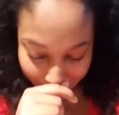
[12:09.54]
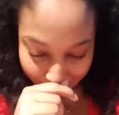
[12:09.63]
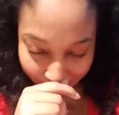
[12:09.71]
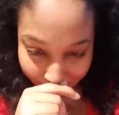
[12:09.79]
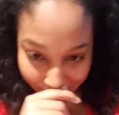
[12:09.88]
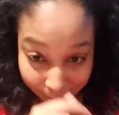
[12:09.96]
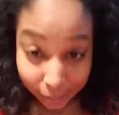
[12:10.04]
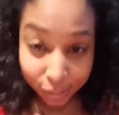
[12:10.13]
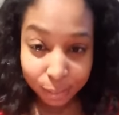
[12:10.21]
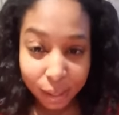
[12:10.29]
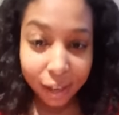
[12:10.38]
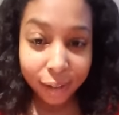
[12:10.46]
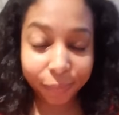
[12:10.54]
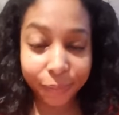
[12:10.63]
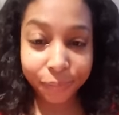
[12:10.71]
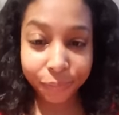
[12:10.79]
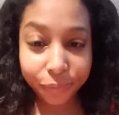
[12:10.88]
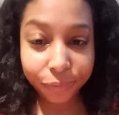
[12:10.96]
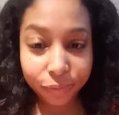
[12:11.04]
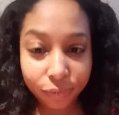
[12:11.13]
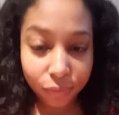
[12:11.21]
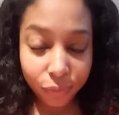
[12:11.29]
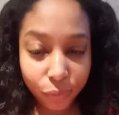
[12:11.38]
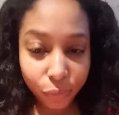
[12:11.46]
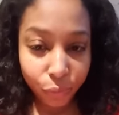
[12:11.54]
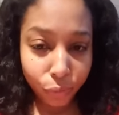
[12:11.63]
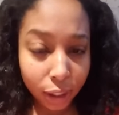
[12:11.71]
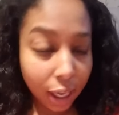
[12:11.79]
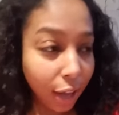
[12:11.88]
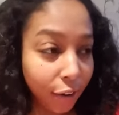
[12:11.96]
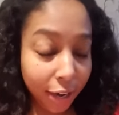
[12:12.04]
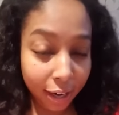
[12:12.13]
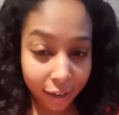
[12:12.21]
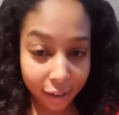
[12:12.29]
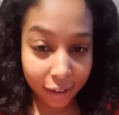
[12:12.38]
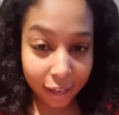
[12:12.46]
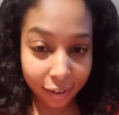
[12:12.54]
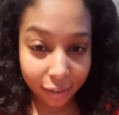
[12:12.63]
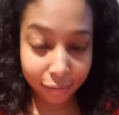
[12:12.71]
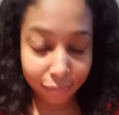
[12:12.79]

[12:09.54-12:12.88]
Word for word: um, excuse me, y'all. Y'all already know how.